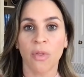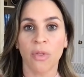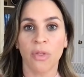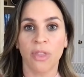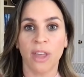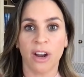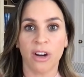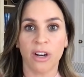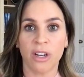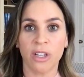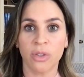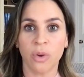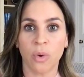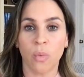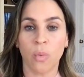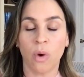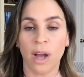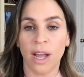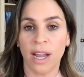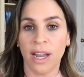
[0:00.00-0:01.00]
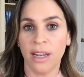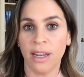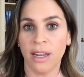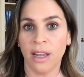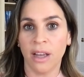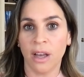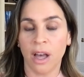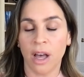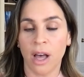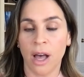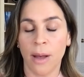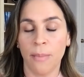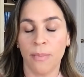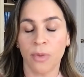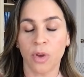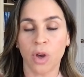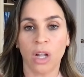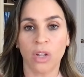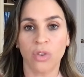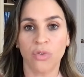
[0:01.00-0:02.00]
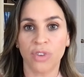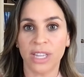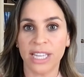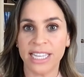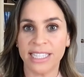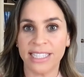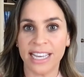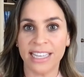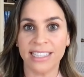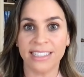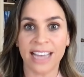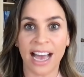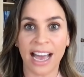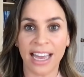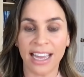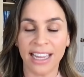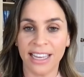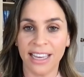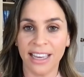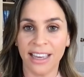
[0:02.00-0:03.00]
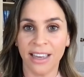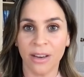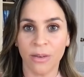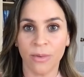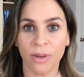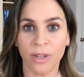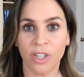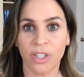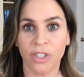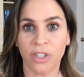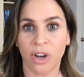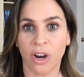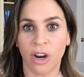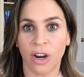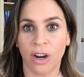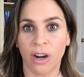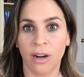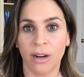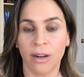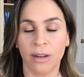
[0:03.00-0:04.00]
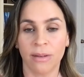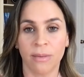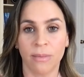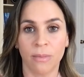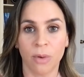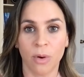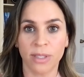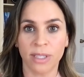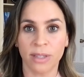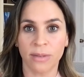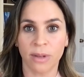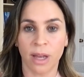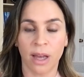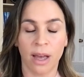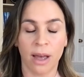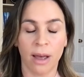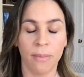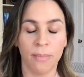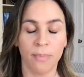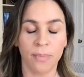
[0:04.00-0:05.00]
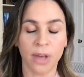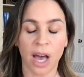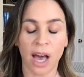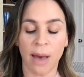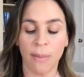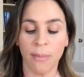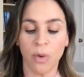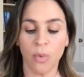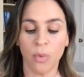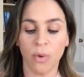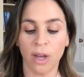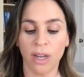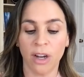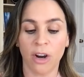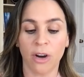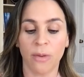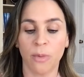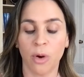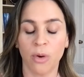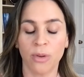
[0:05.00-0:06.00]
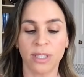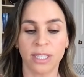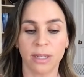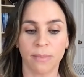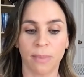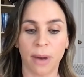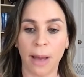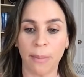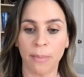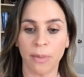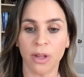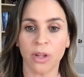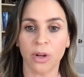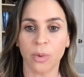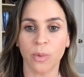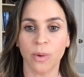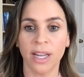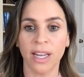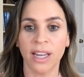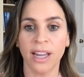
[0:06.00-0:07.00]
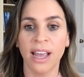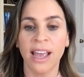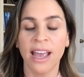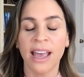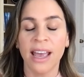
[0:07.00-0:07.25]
There's one called Release Anxiety, which is our most common one or most popular one.